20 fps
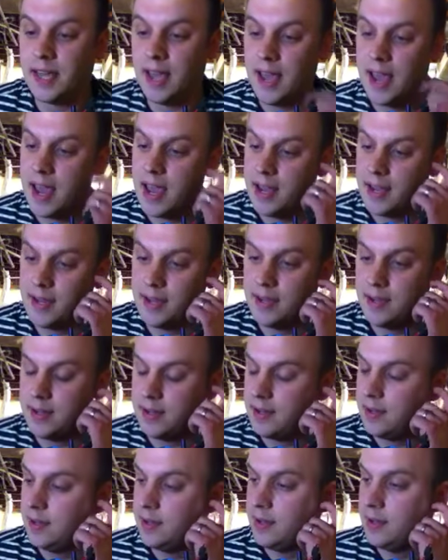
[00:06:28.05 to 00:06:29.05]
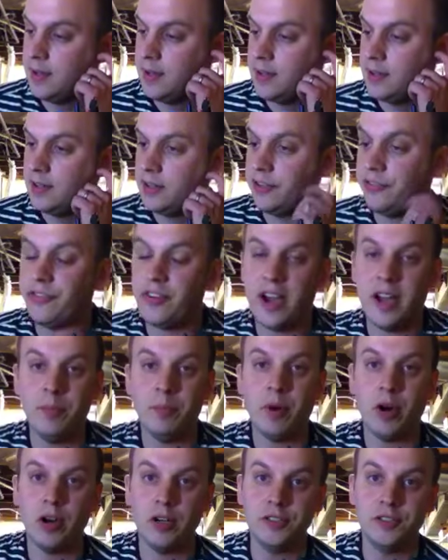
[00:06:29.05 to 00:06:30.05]
cake to
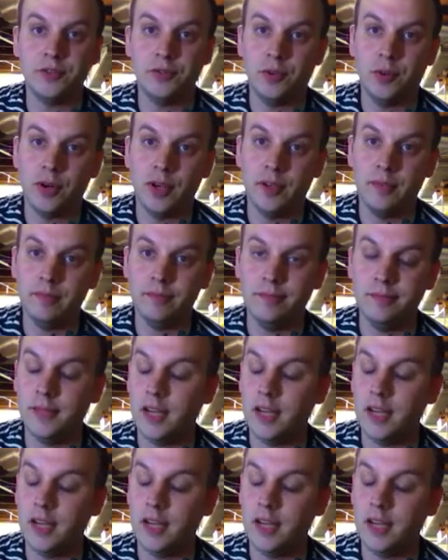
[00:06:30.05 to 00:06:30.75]
find parts for it.